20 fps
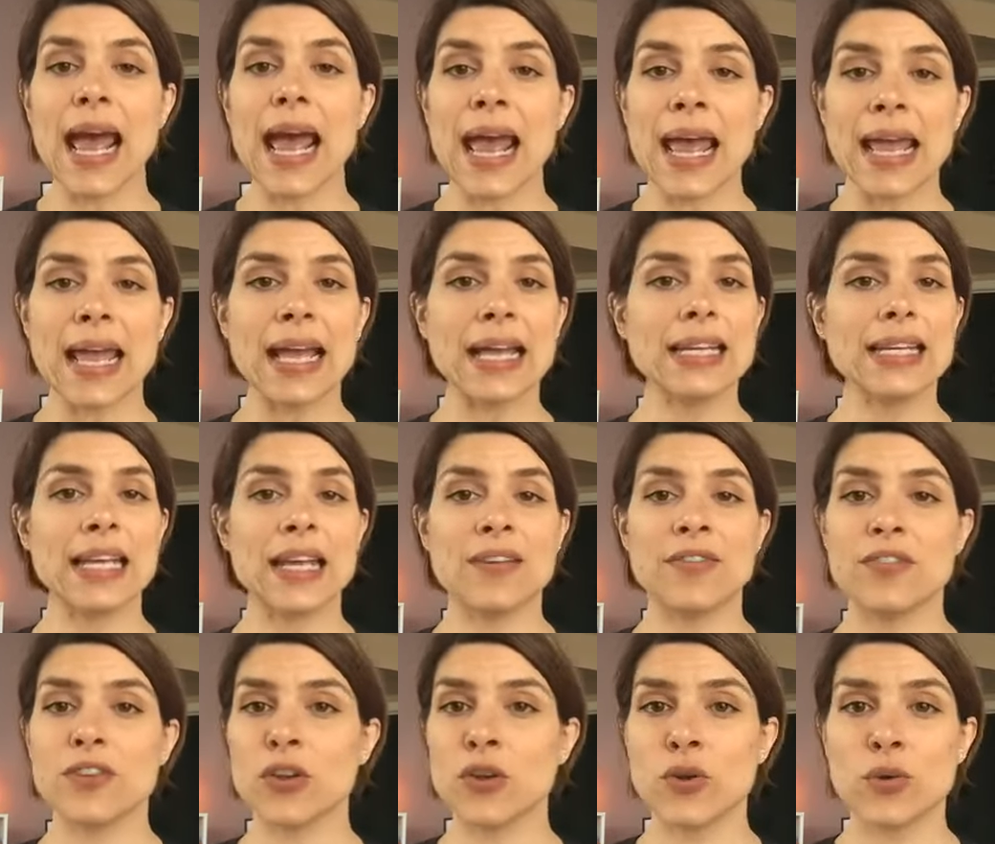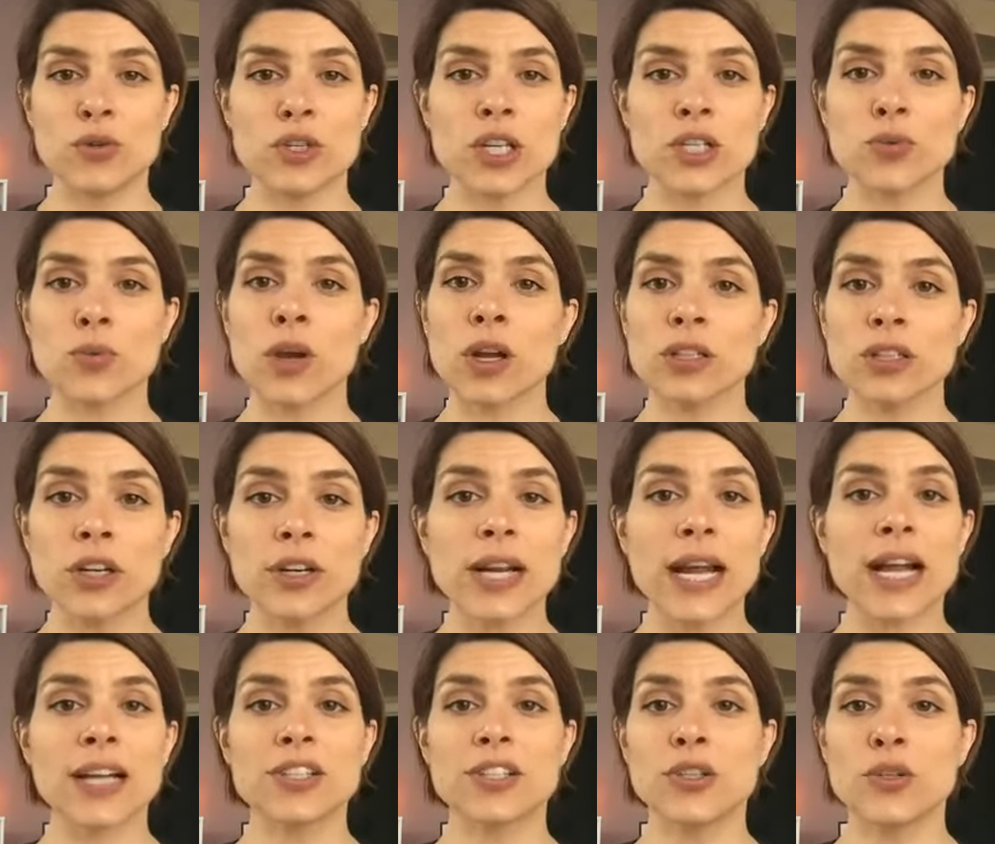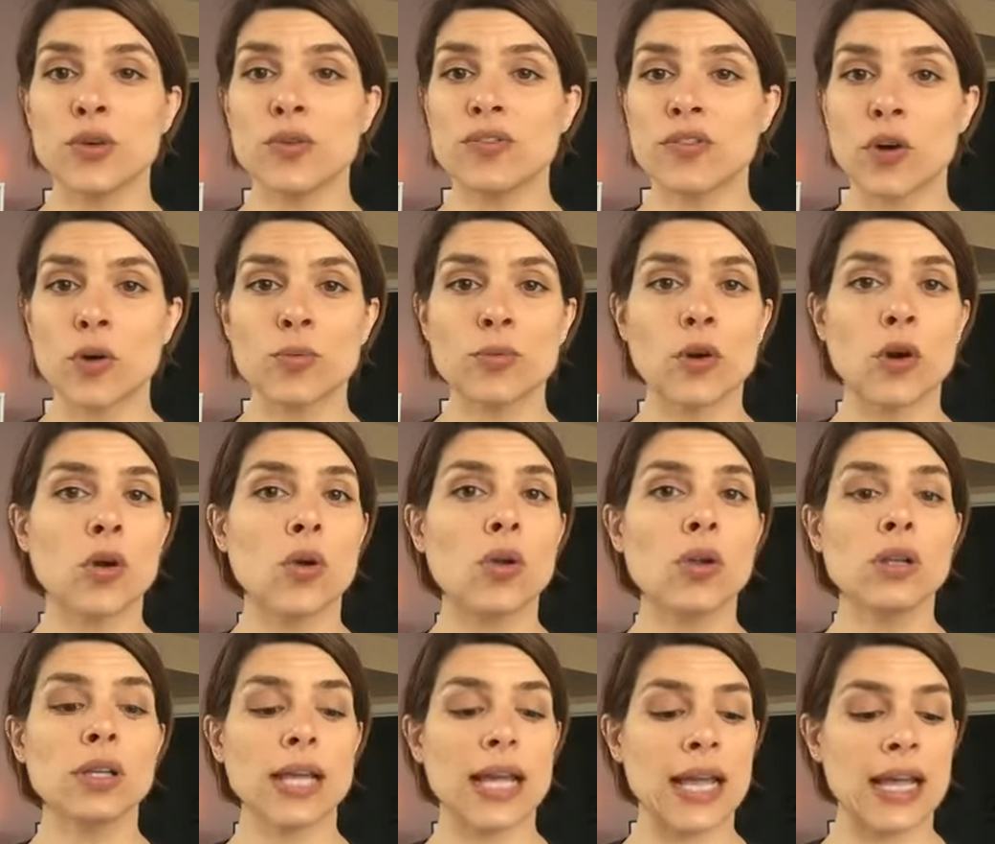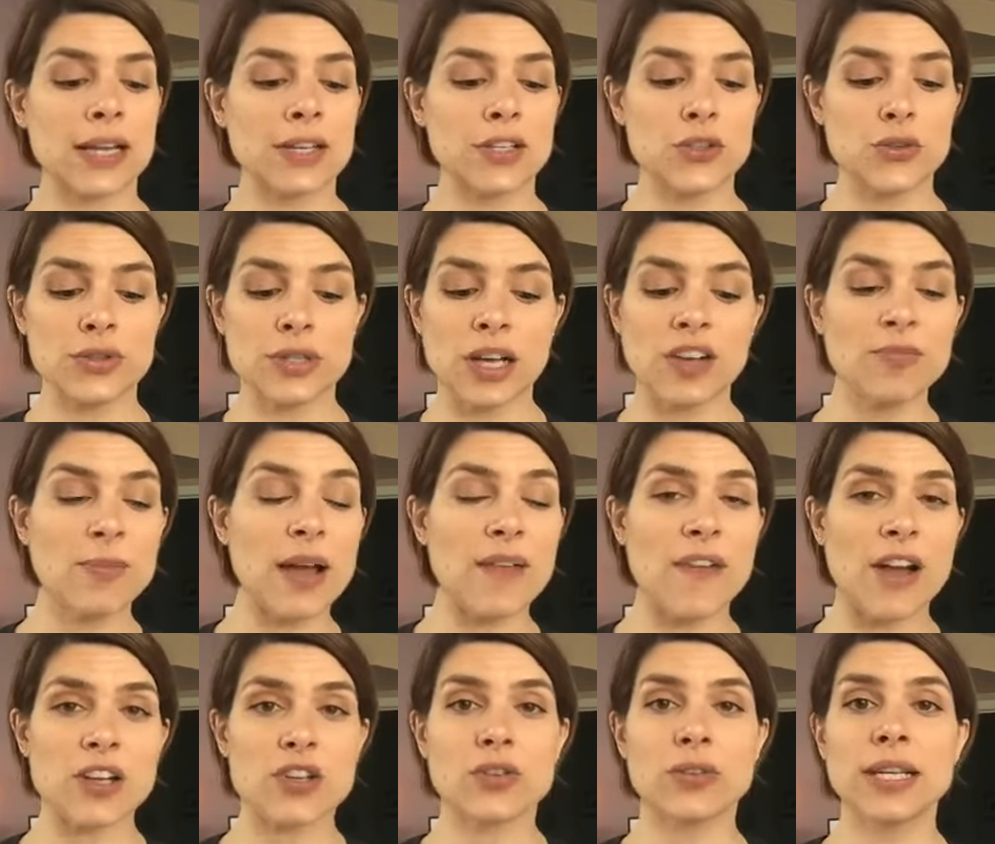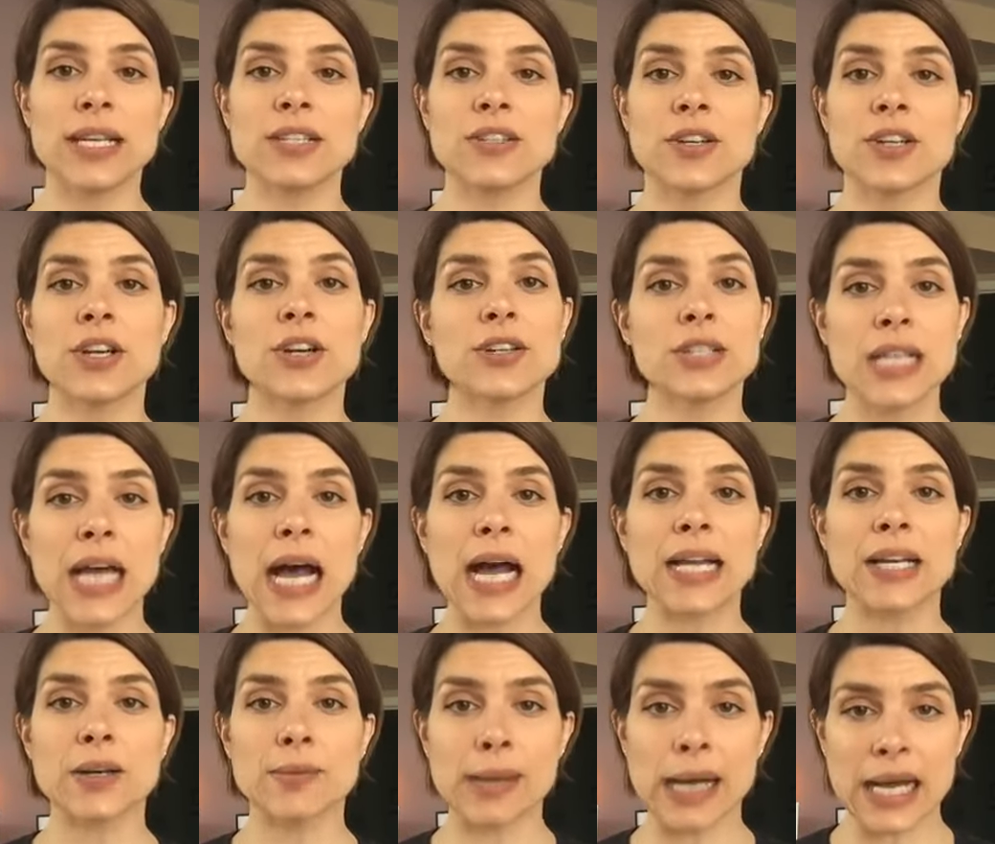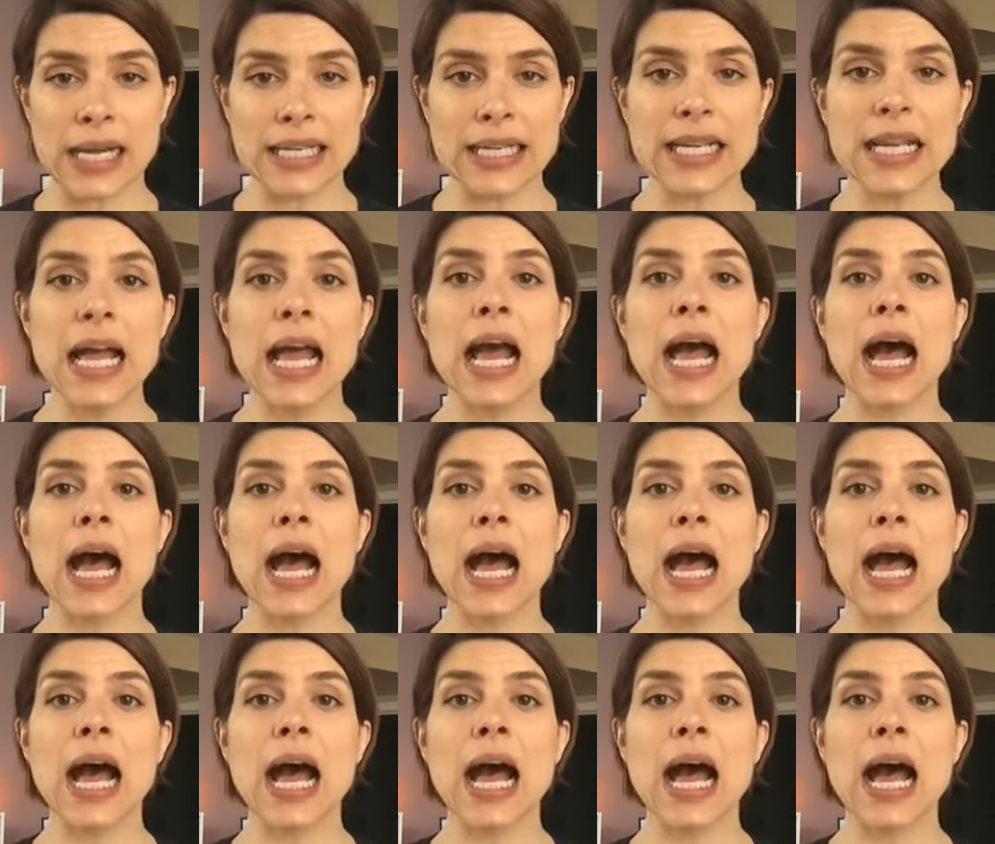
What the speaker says: And if you just want to learn how to foam roll and do self-myofascial release on your entire body,